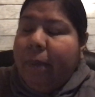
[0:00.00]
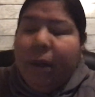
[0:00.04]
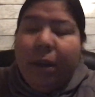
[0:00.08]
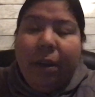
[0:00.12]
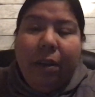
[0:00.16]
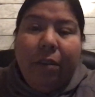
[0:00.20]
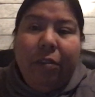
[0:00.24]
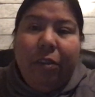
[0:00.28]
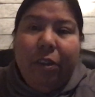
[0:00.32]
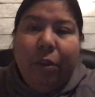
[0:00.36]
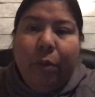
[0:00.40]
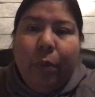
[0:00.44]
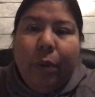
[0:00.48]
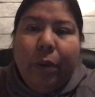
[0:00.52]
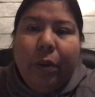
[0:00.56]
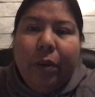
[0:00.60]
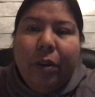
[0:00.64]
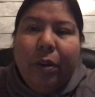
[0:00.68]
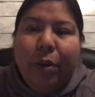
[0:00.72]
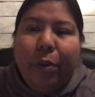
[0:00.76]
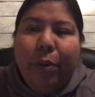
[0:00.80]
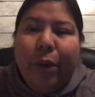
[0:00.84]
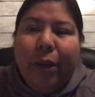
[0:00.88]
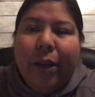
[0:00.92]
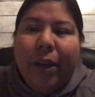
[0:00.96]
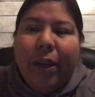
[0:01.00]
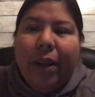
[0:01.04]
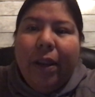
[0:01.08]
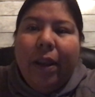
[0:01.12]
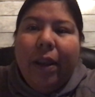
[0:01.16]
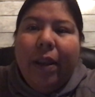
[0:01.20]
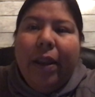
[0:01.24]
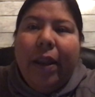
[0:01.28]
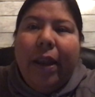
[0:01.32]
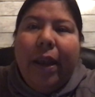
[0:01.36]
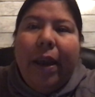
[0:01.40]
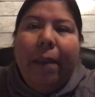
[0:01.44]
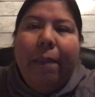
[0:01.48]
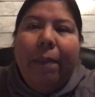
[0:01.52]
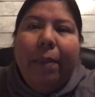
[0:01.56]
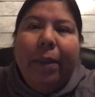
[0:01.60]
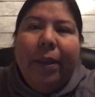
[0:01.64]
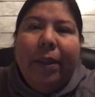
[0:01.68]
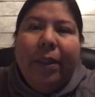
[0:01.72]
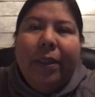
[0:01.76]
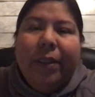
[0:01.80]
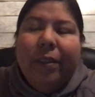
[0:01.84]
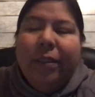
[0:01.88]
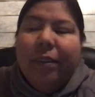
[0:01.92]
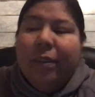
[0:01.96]
And if you're wondering what a nap
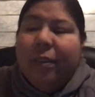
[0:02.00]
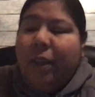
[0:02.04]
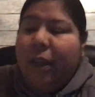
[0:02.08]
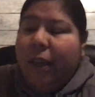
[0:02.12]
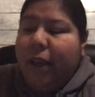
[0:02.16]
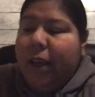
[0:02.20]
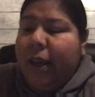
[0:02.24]
is